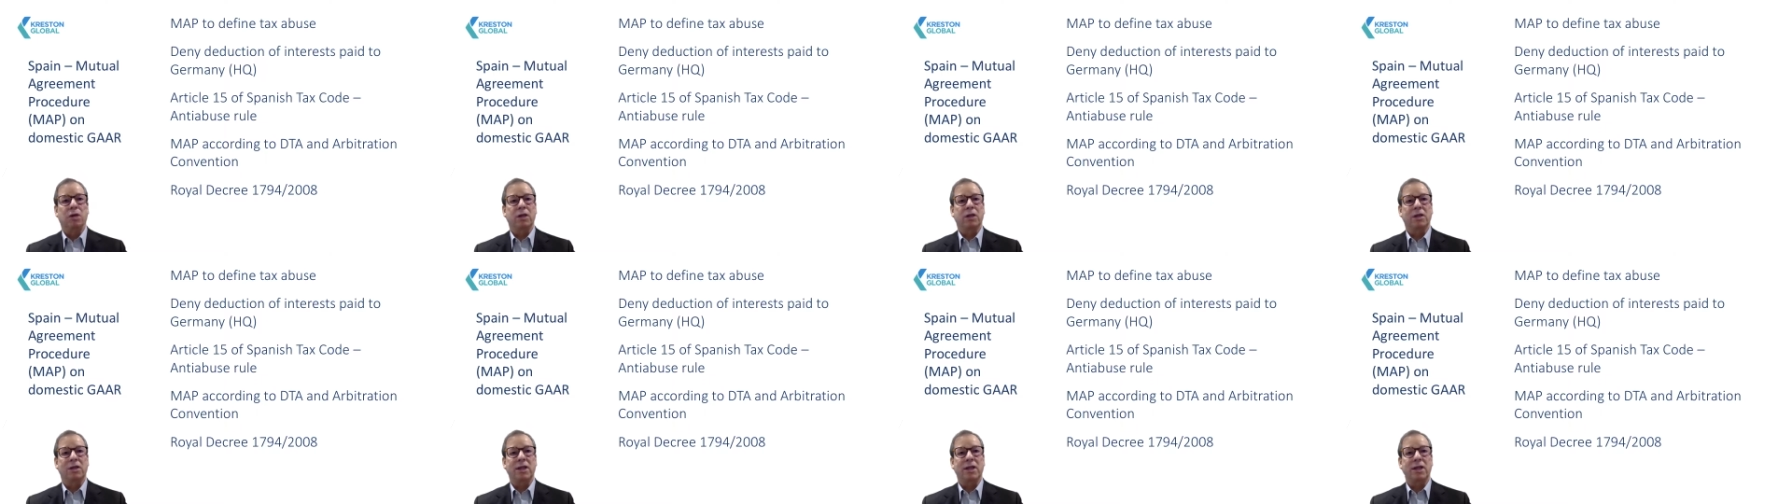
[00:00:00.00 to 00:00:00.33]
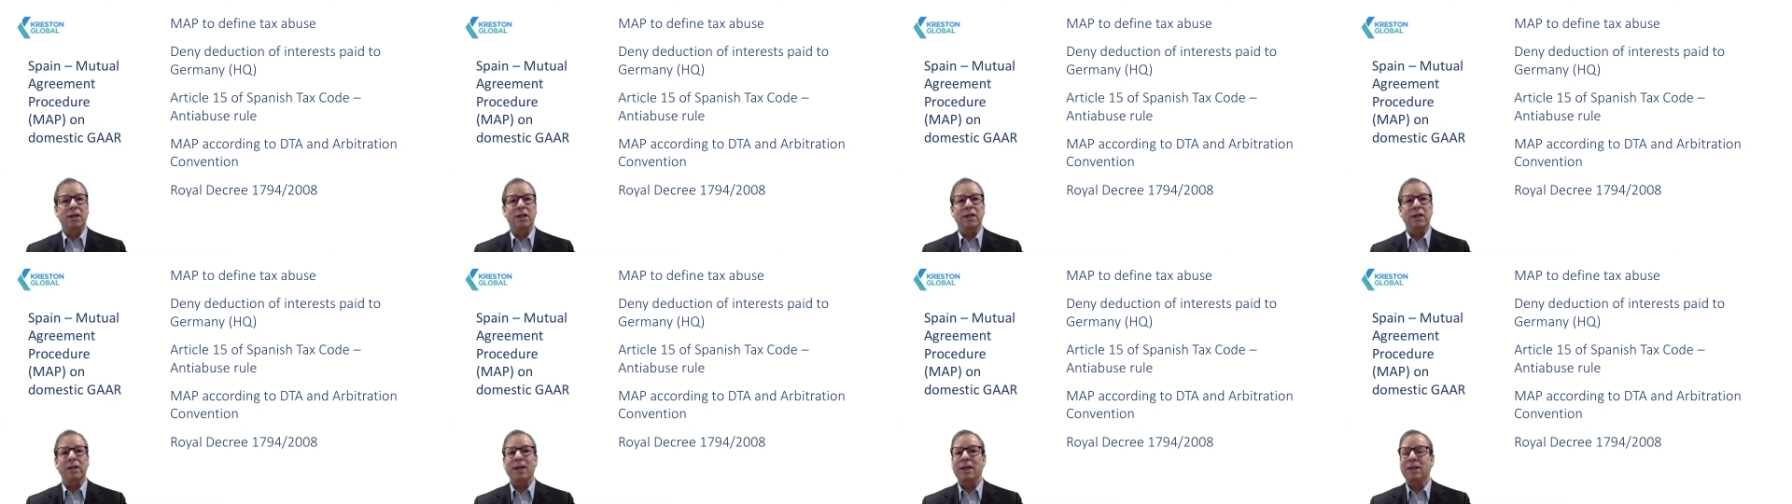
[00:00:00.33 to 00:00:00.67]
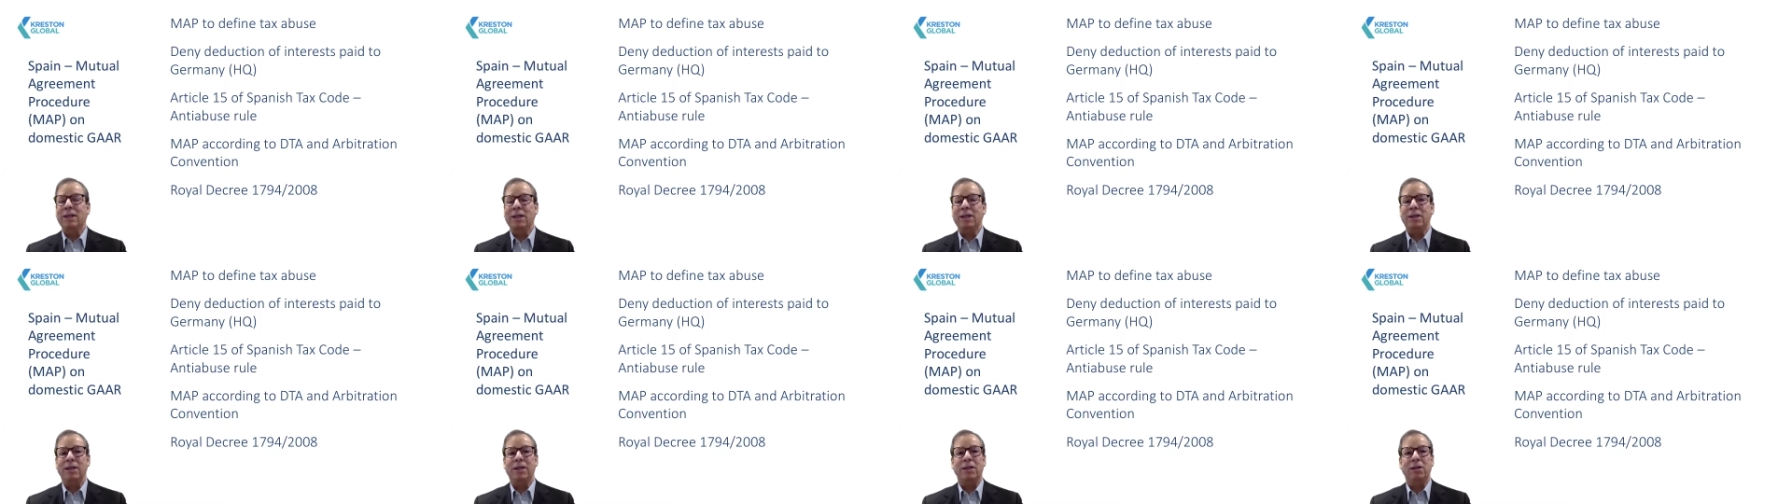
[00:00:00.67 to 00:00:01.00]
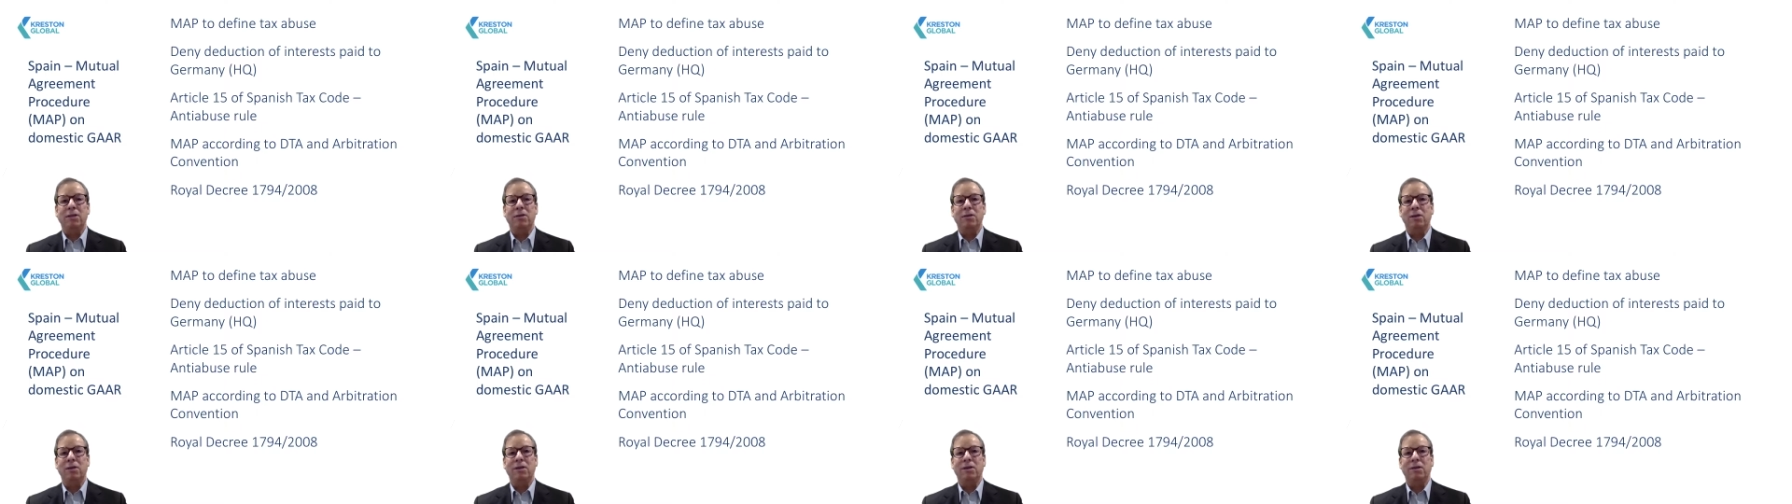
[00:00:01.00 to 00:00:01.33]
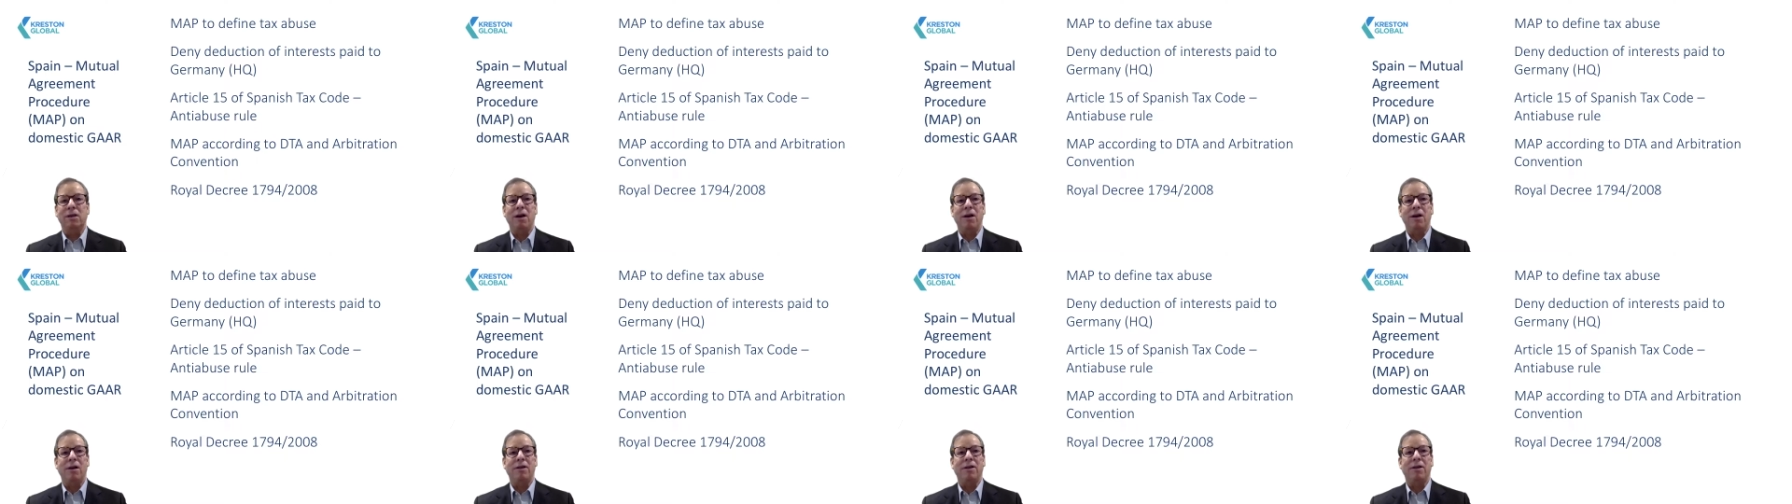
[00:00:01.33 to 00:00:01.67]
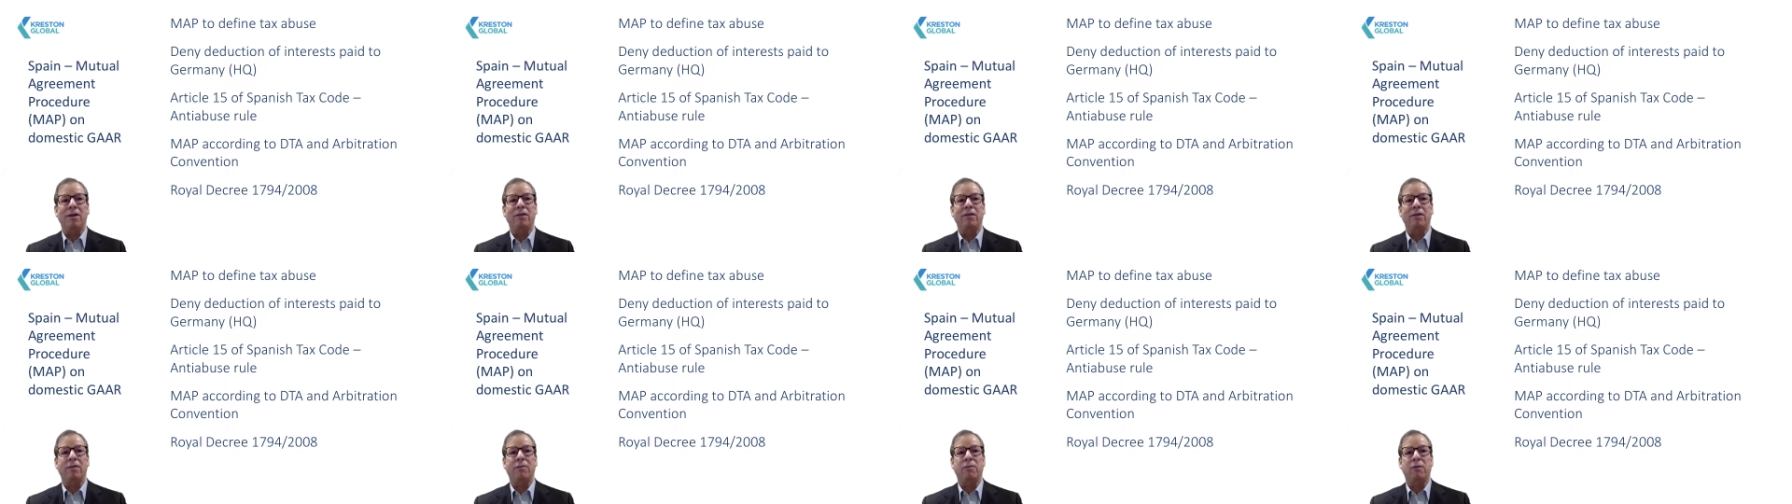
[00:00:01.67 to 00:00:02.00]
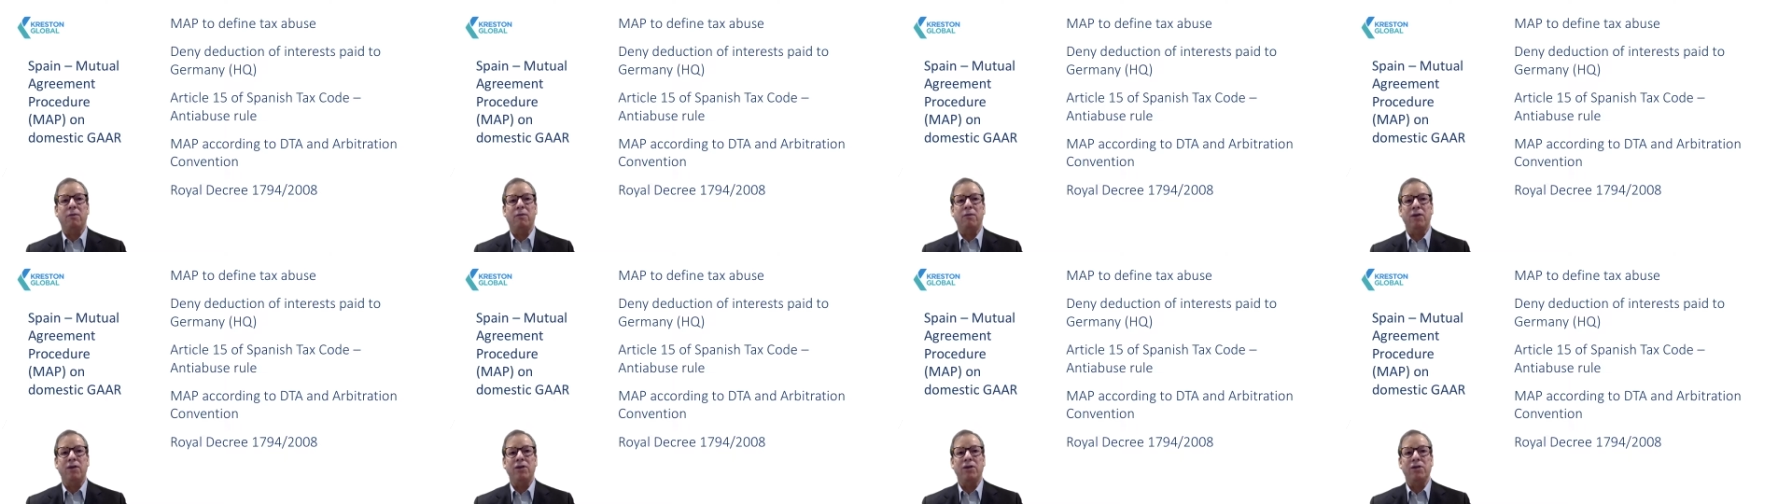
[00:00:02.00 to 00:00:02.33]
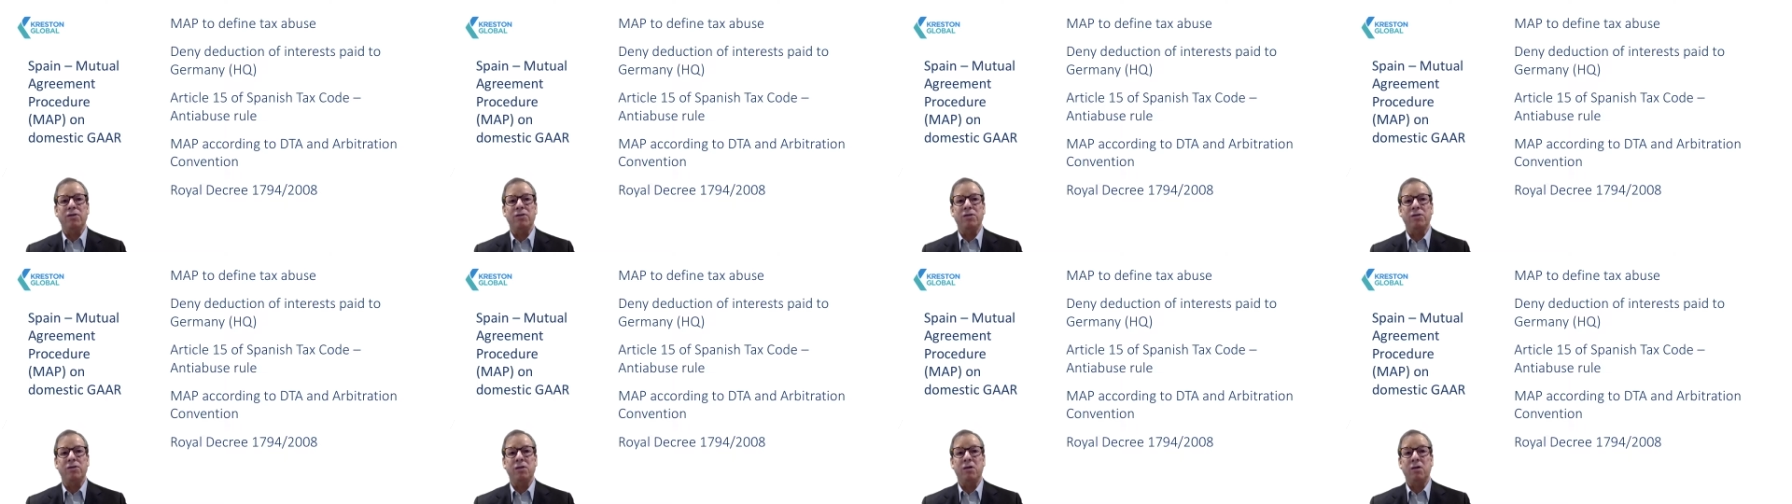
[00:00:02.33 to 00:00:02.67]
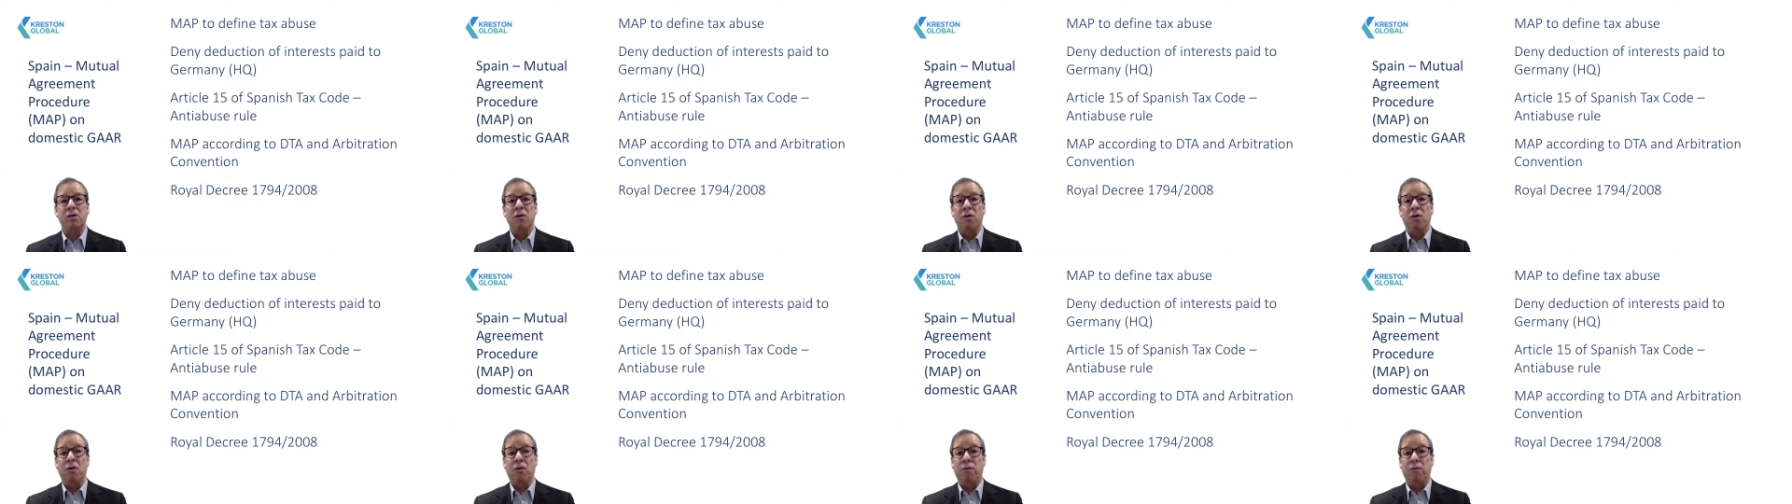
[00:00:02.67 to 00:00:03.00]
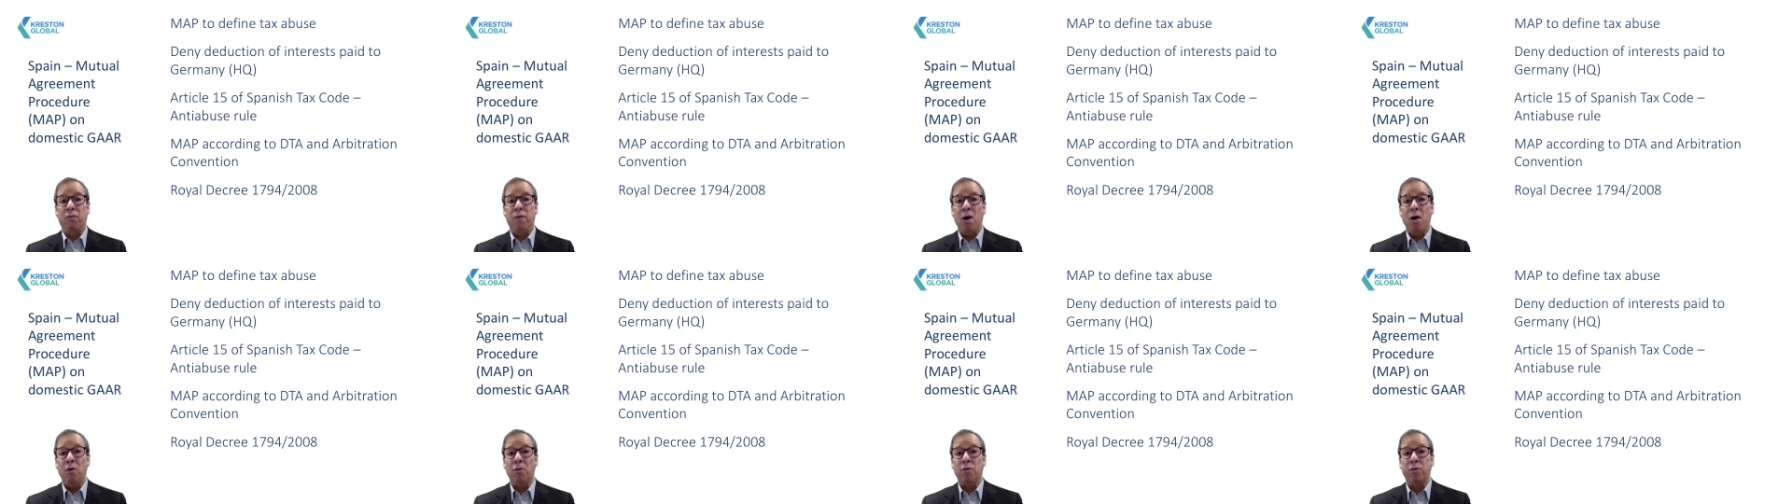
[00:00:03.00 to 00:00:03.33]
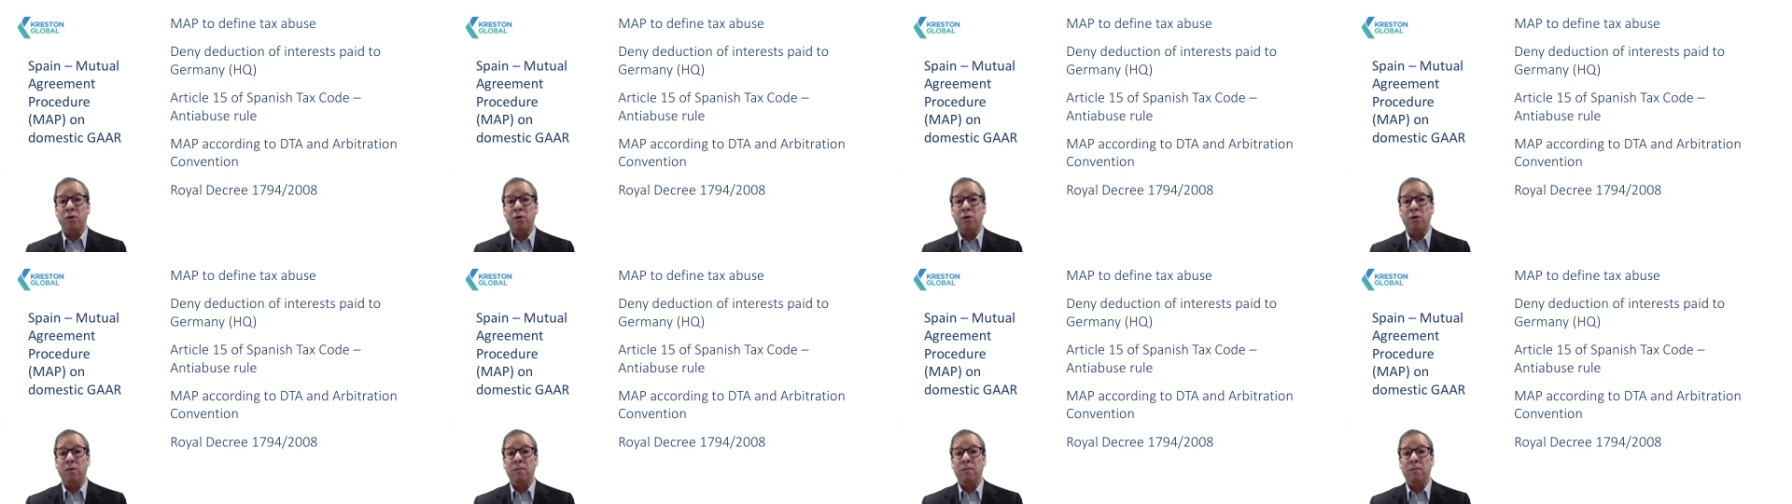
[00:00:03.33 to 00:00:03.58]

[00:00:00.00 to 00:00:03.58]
didn't enter into the study of the provisions of both